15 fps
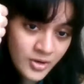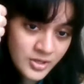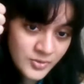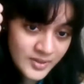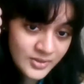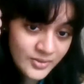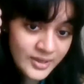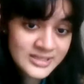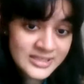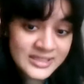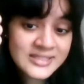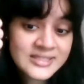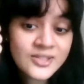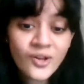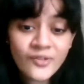box when you are
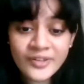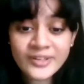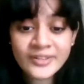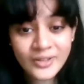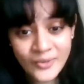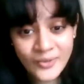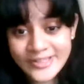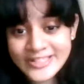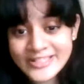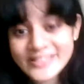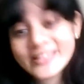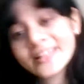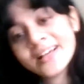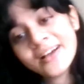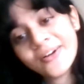done solving the quiz,
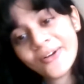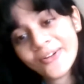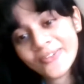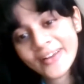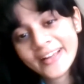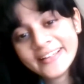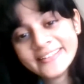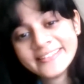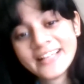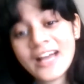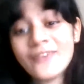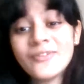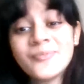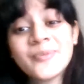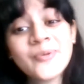all right? I
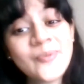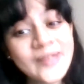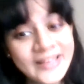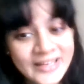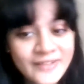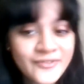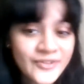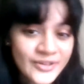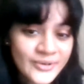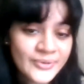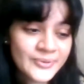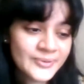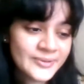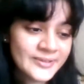will be waiting for you.